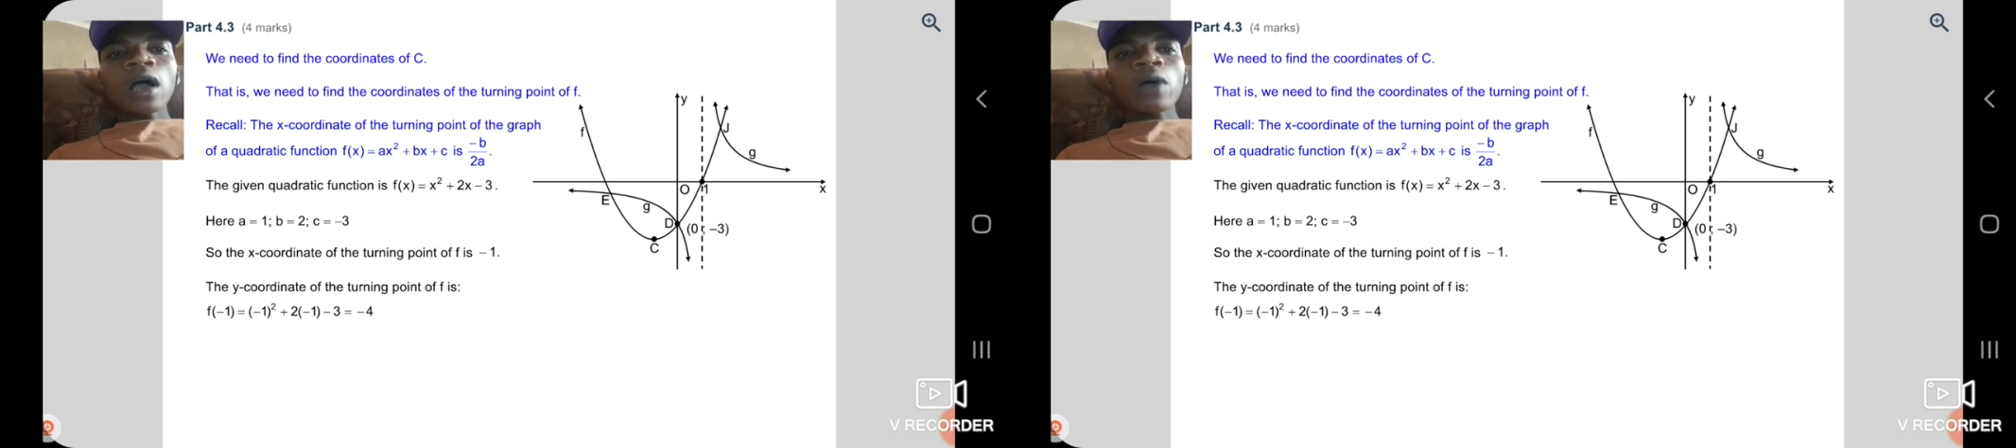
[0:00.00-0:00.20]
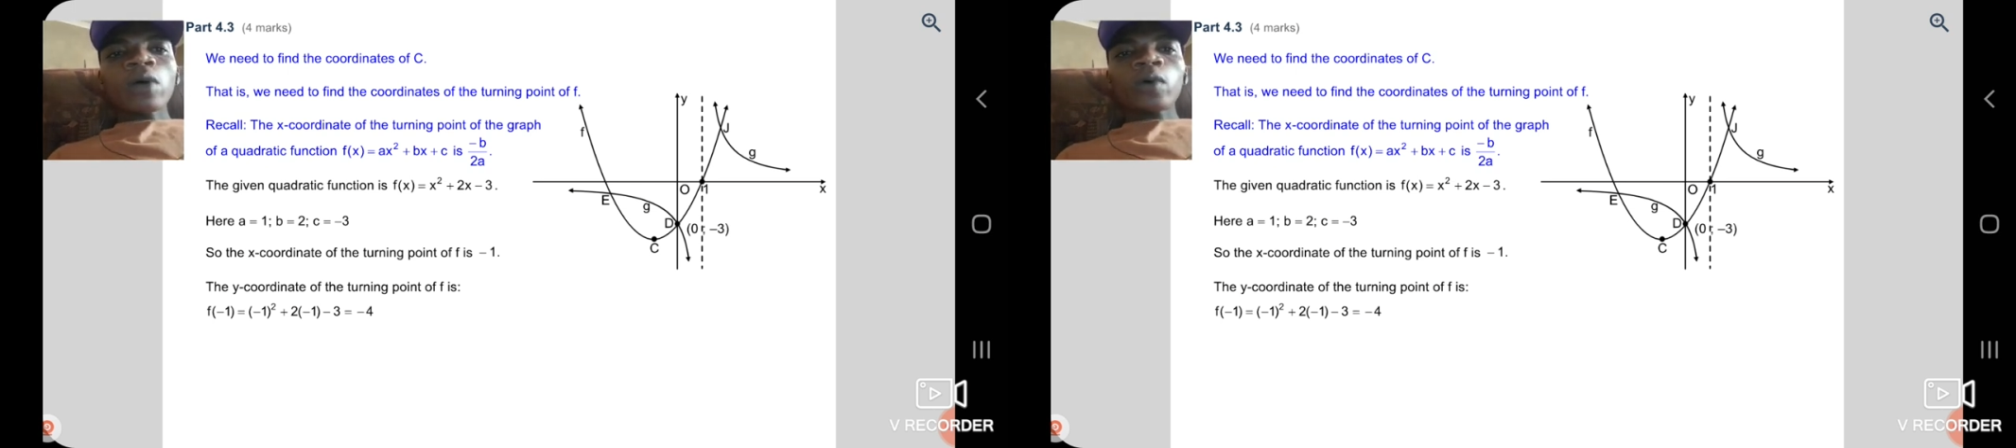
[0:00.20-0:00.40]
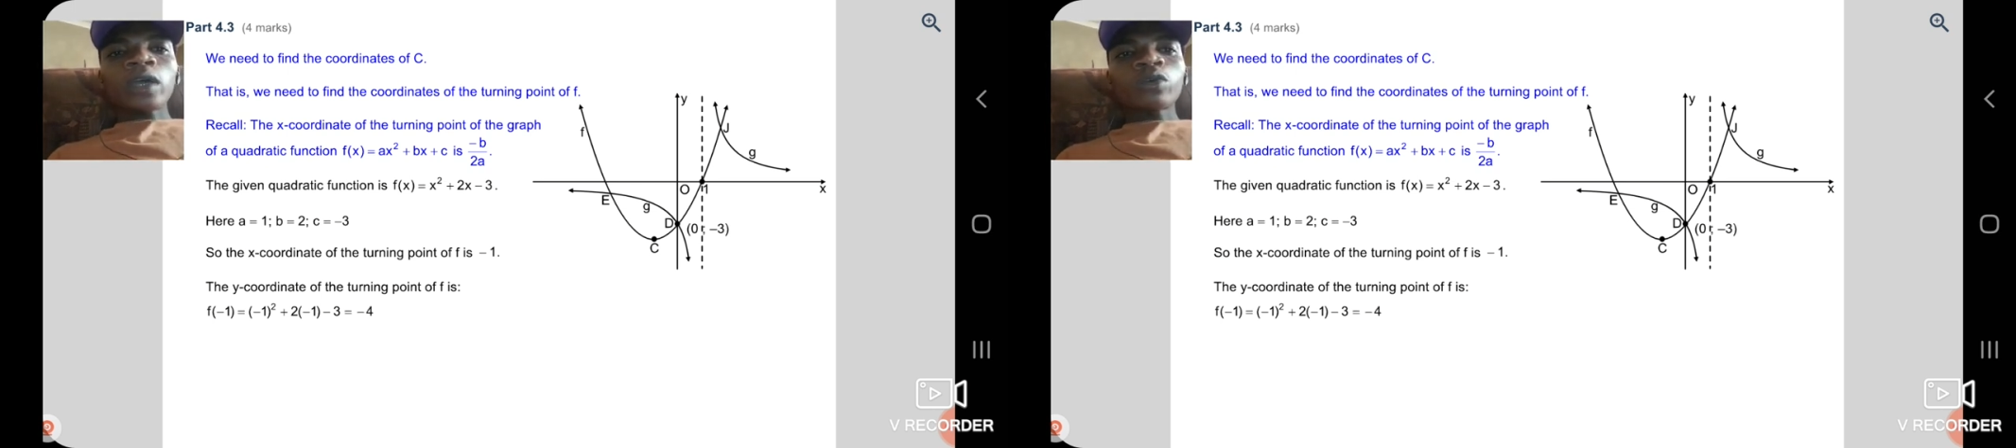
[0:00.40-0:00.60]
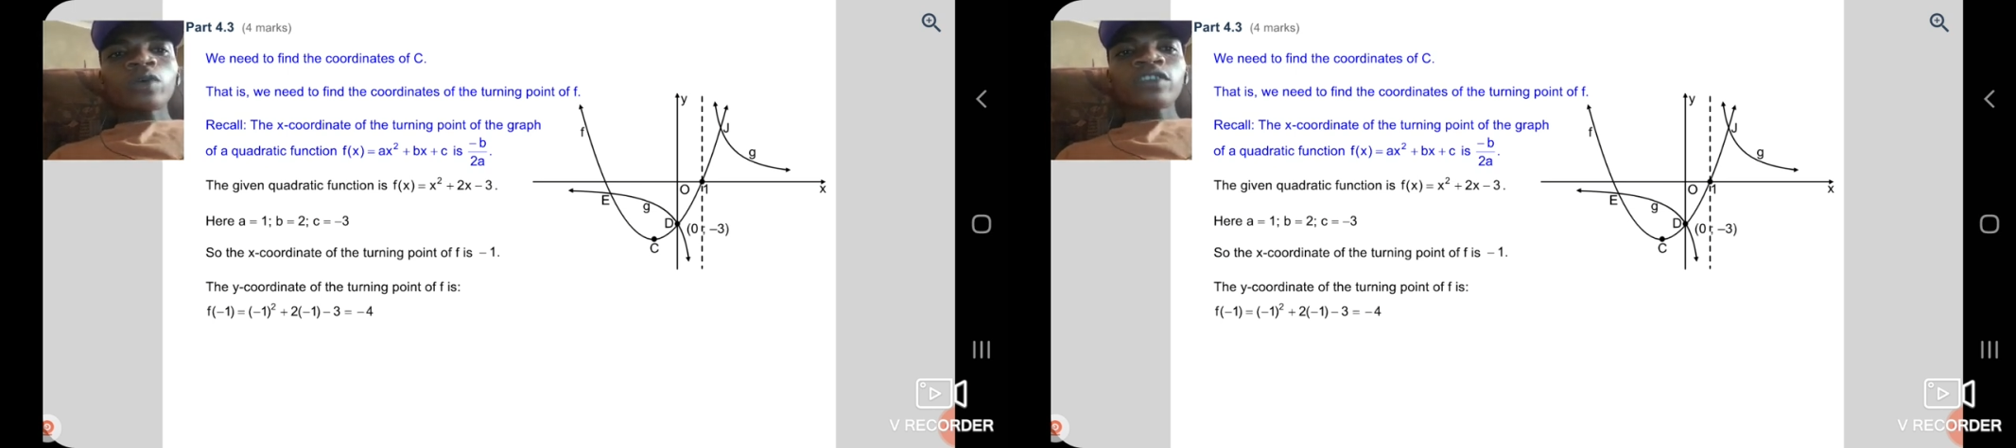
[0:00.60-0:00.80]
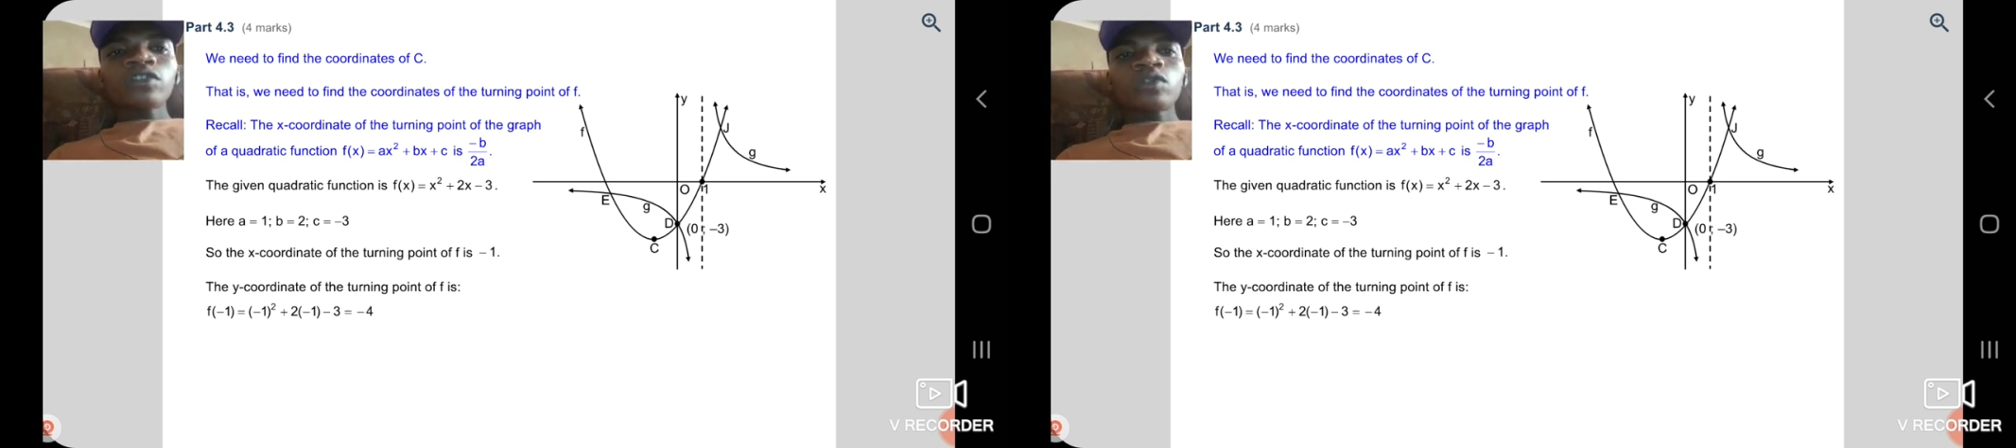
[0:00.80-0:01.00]
our y
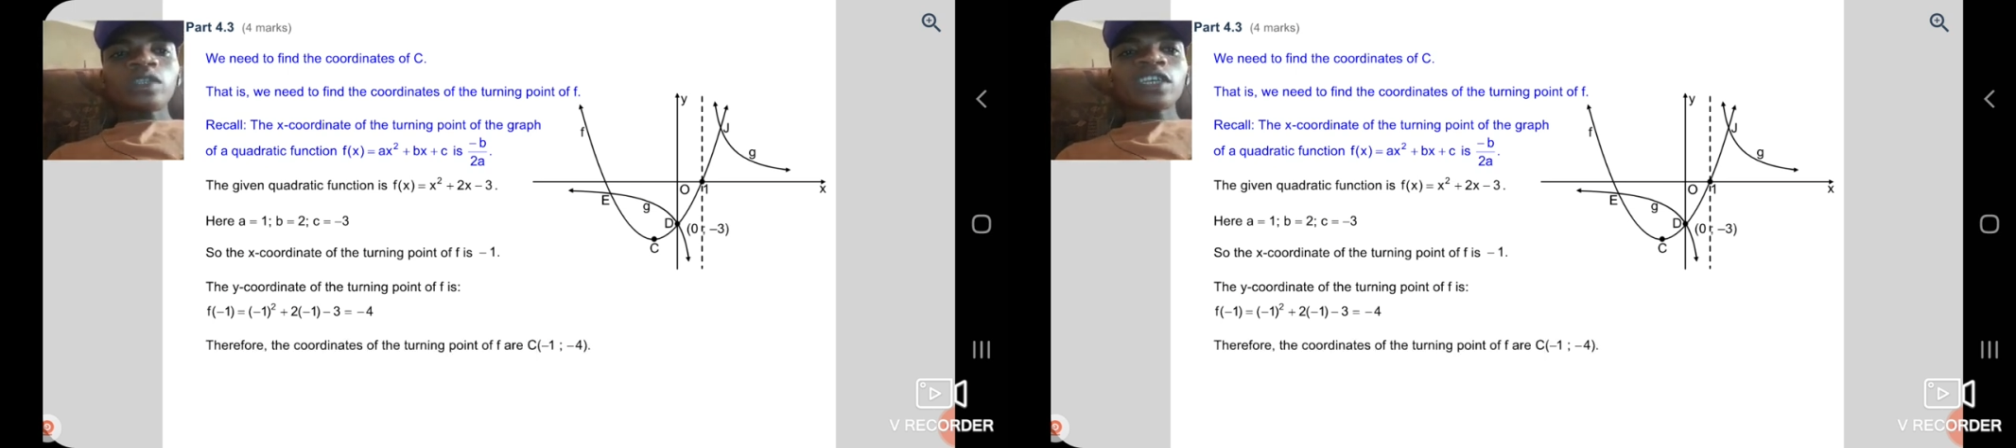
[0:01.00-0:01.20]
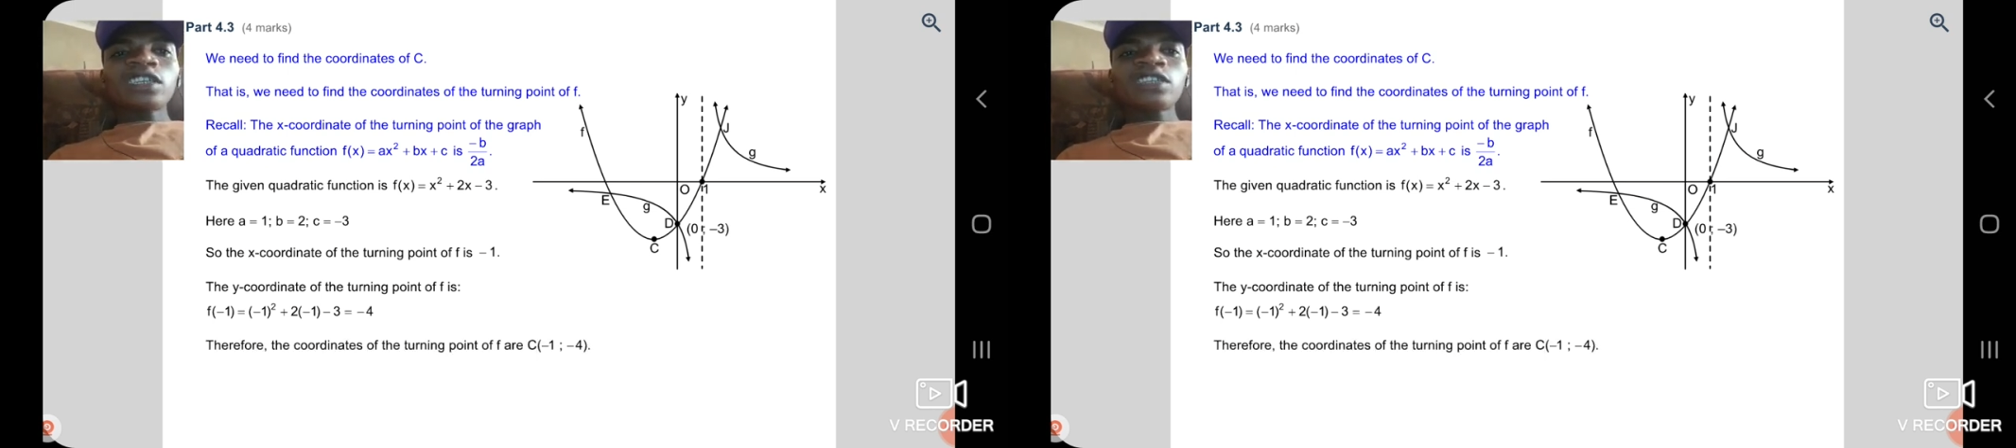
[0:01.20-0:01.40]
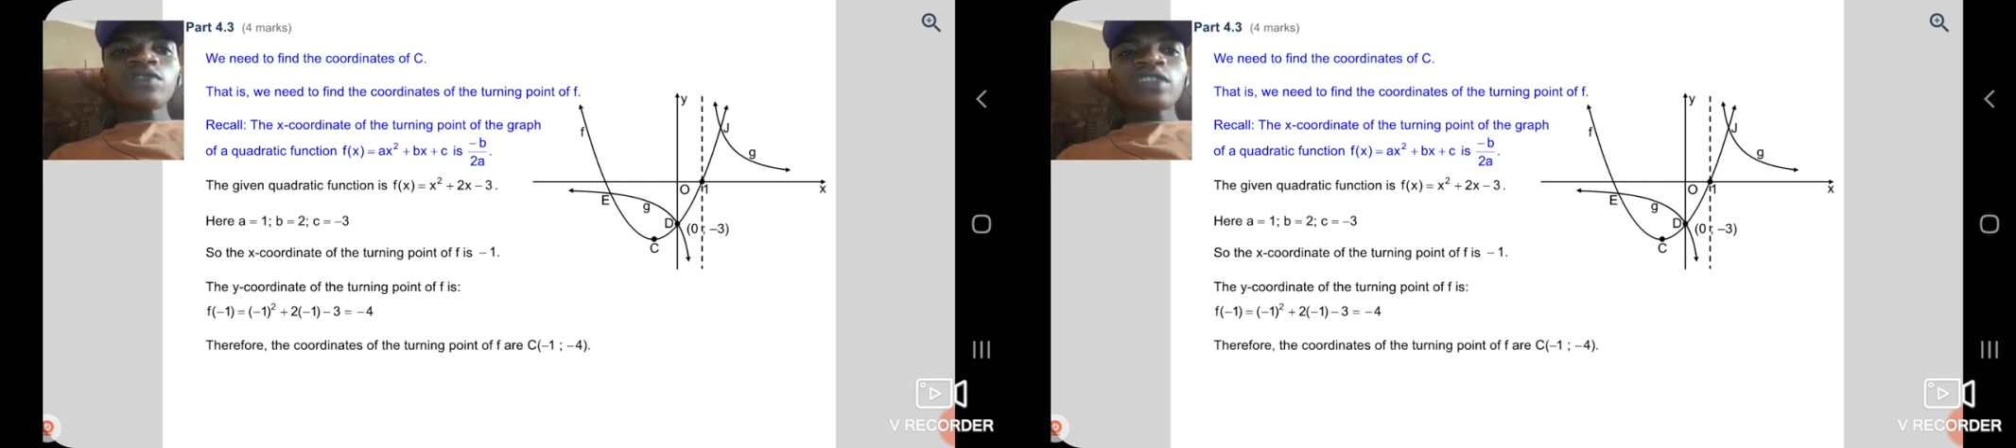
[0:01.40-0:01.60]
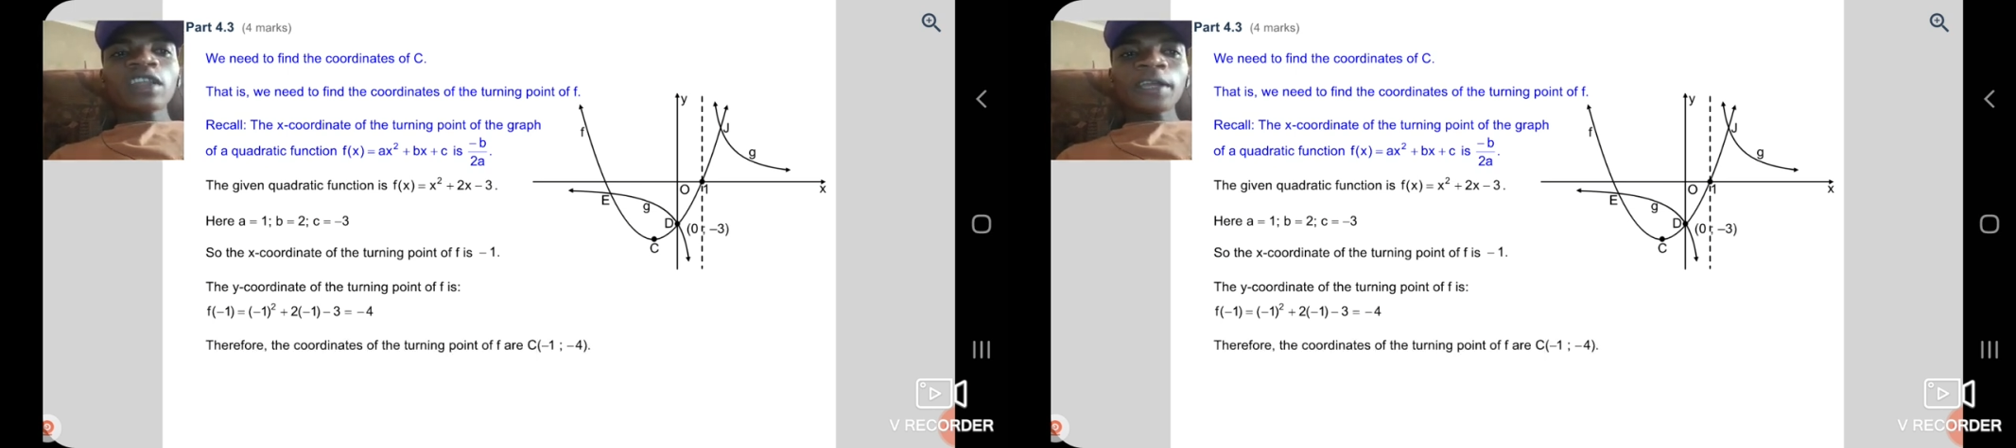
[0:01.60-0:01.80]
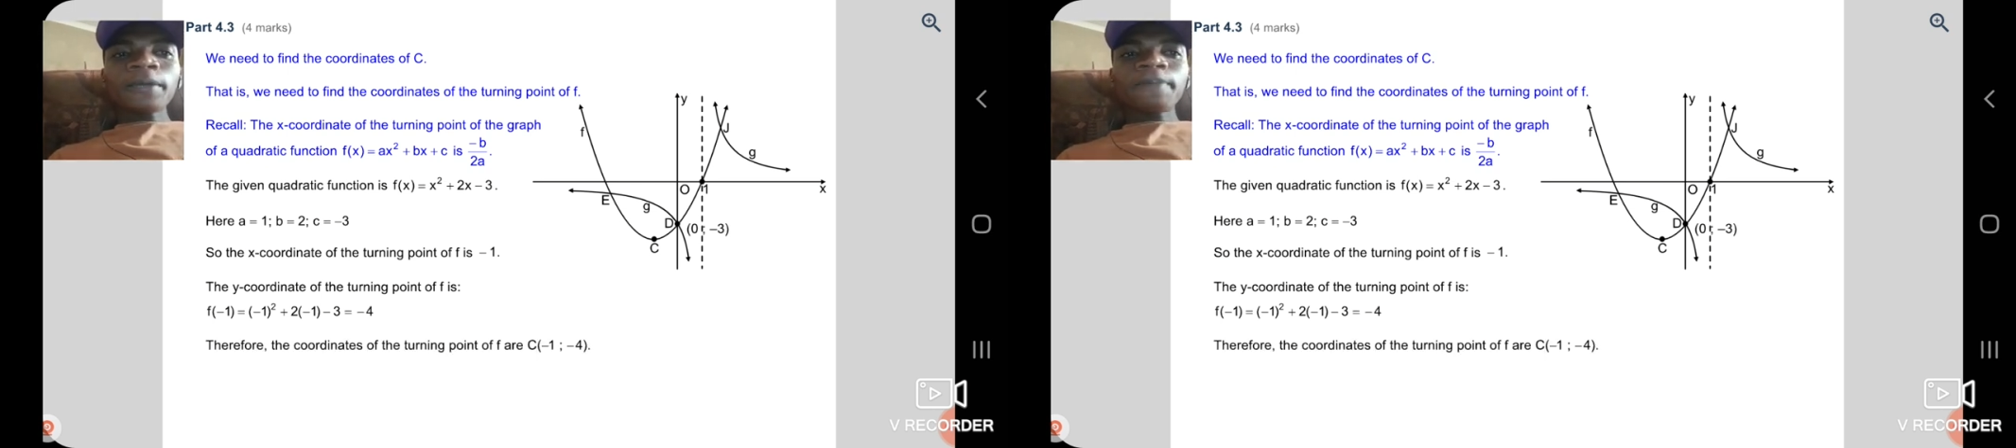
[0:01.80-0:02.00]
equals to negative
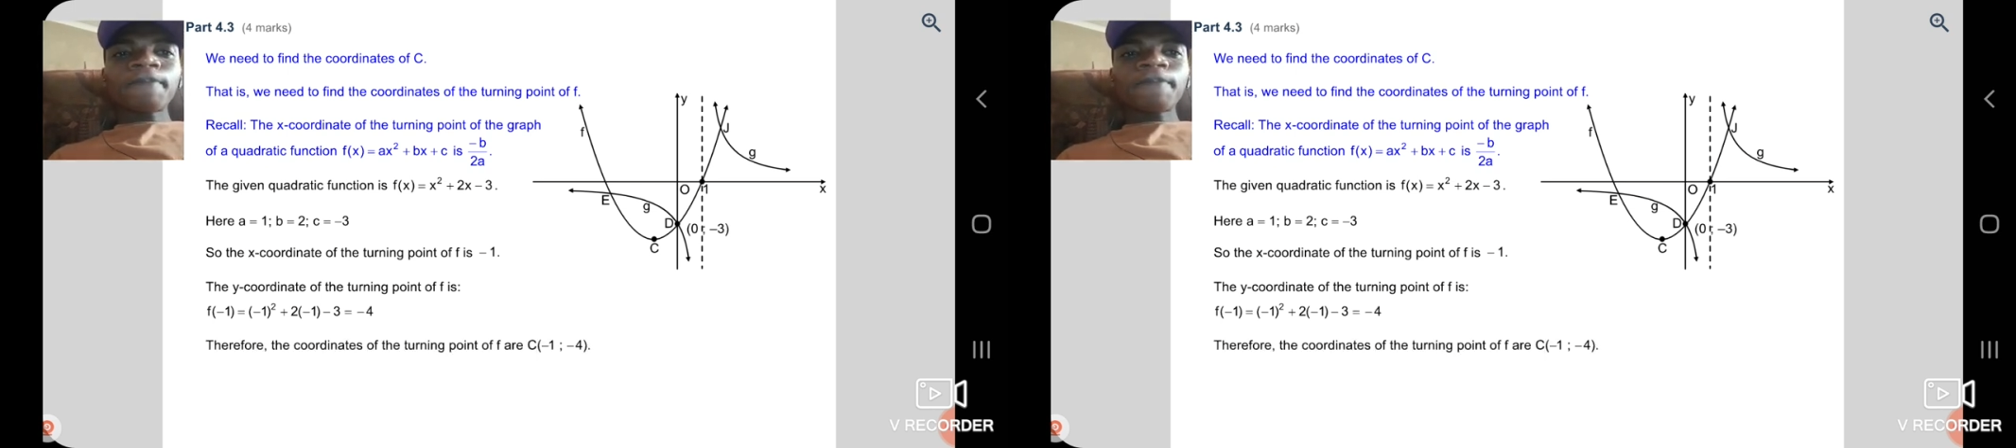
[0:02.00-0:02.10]
3